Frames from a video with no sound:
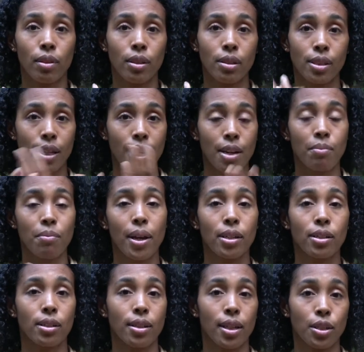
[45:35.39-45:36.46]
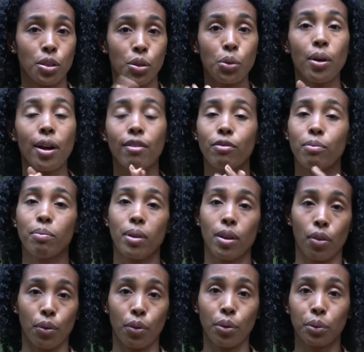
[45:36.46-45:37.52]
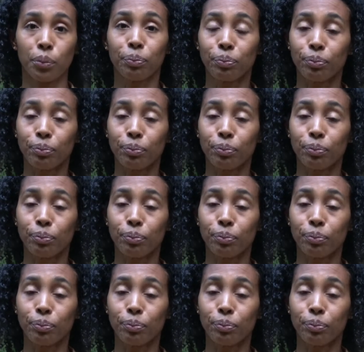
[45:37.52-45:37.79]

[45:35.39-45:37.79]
same as that you have been through.